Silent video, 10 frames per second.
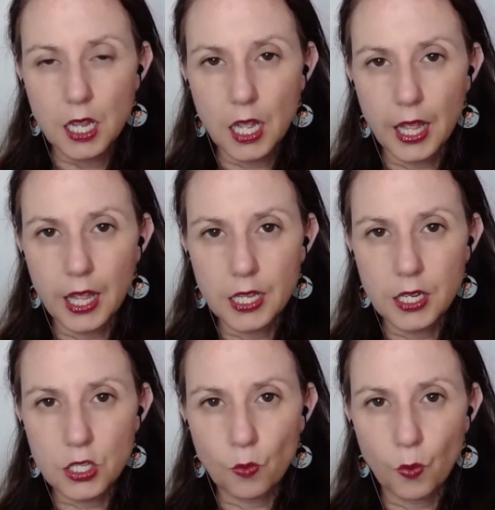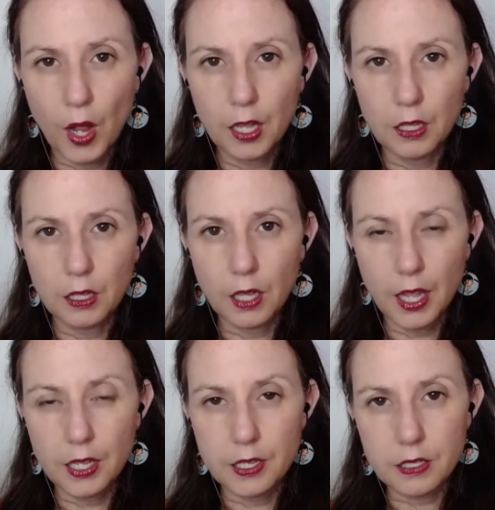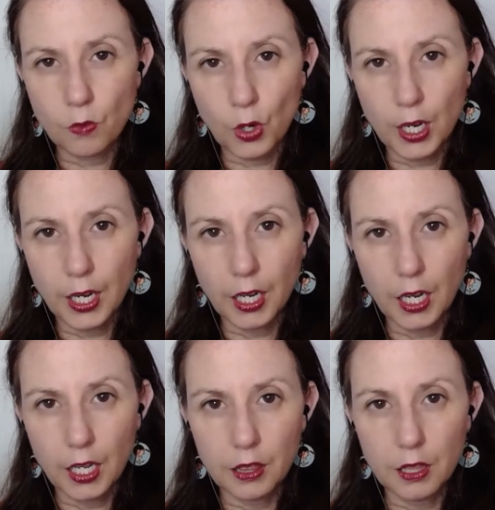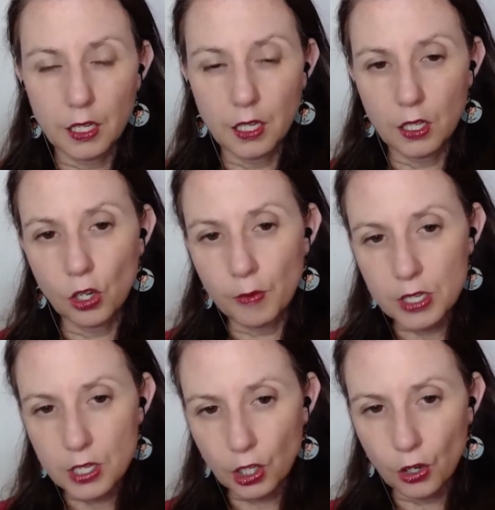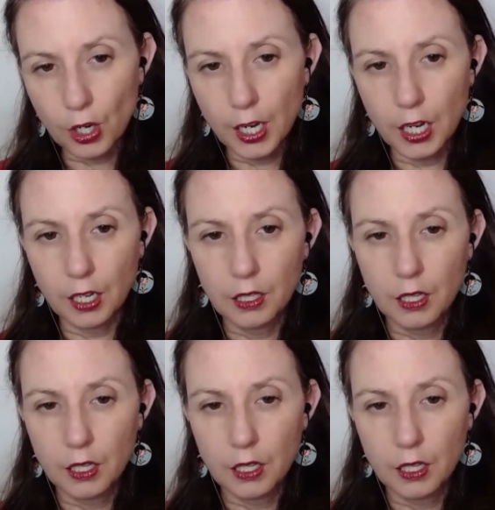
as well as working in the human security,